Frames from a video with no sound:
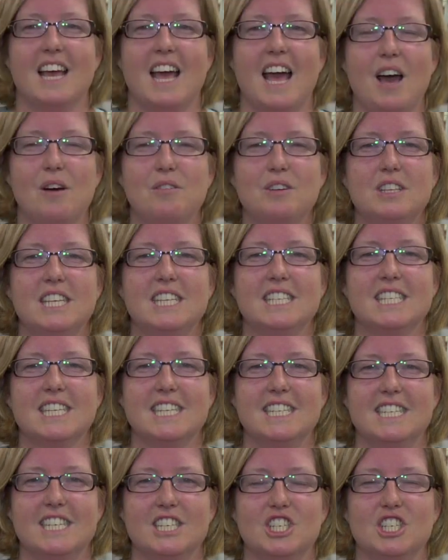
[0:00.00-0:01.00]
How are these
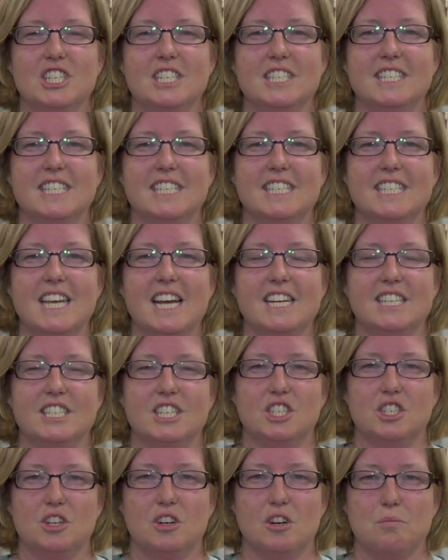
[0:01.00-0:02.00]
conditions
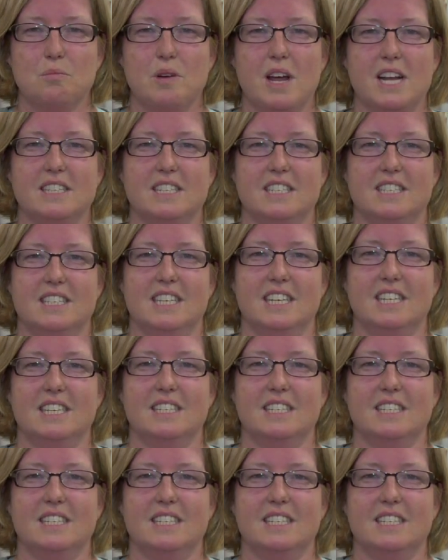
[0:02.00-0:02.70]
detected during pregnancy?